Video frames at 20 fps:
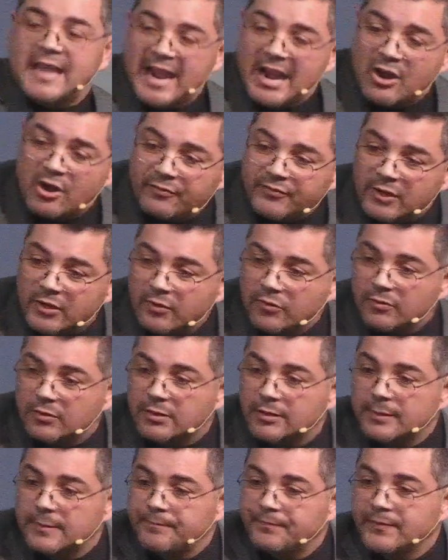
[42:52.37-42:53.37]
to take care of
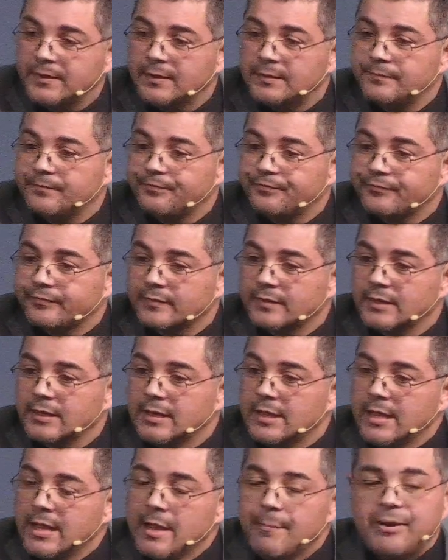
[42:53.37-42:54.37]
you.
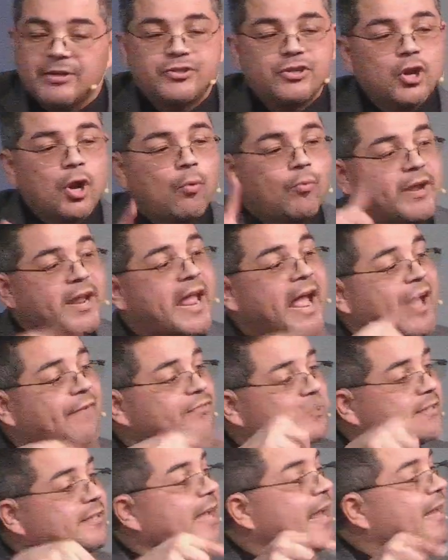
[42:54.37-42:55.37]
But you know, we
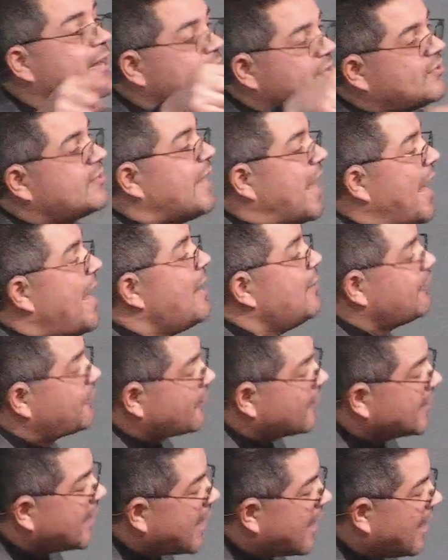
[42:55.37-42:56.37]
have to take a
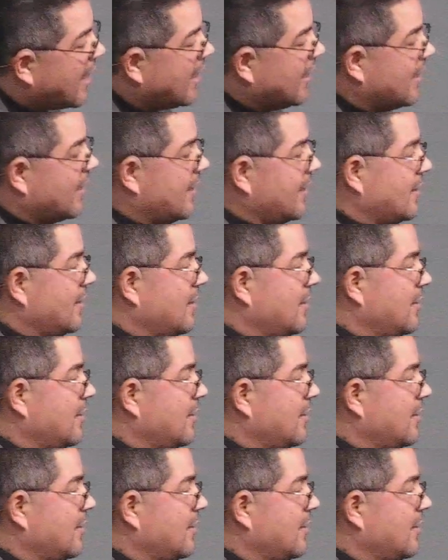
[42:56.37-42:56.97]
stand for God.